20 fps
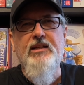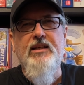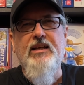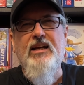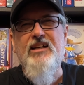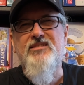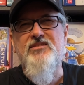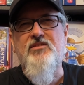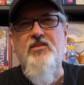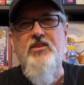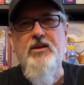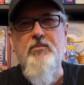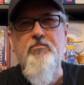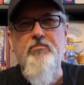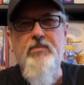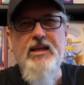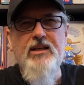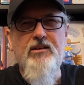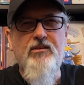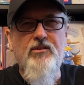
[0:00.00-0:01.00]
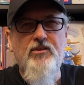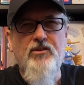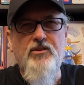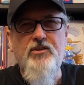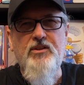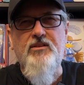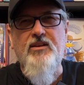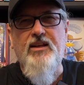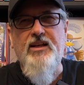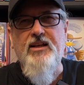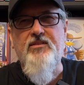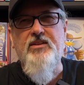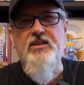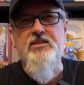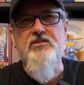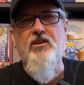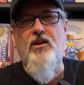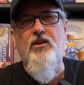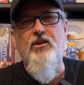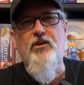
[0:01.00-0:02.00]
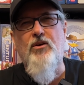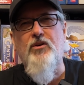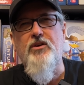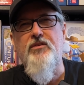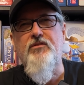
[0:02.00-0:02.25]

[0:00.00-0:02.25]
as there may look like there's a lot